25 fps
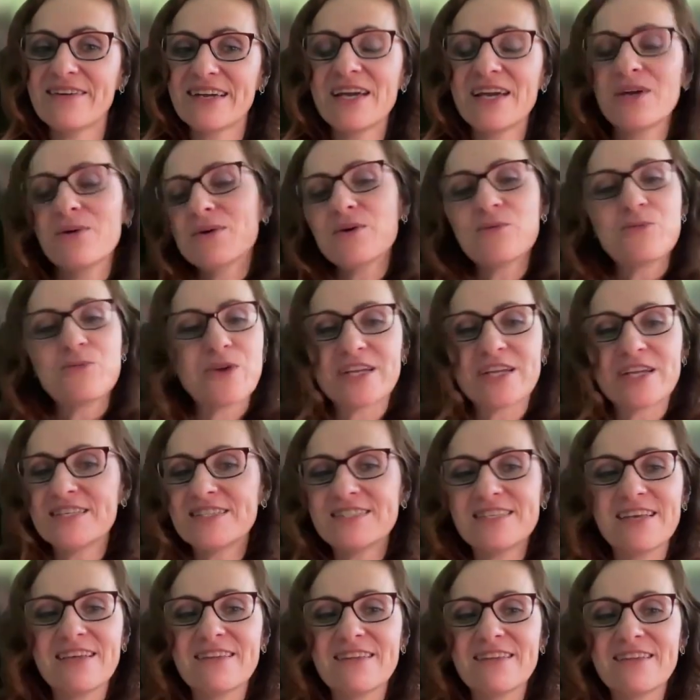Okay, we are
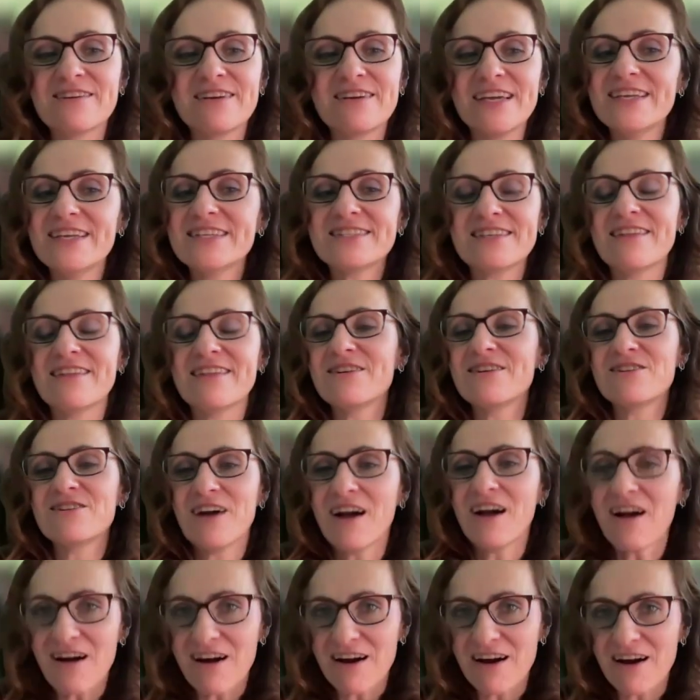practicing there is and there
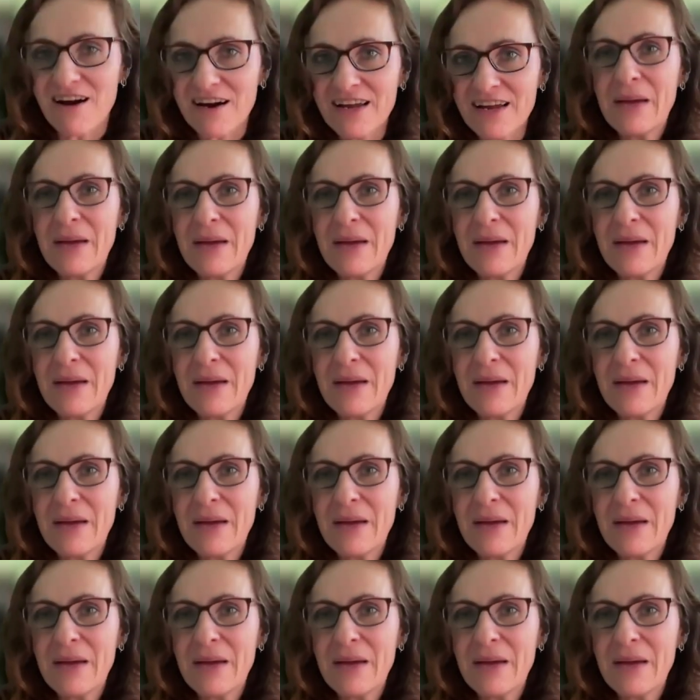are,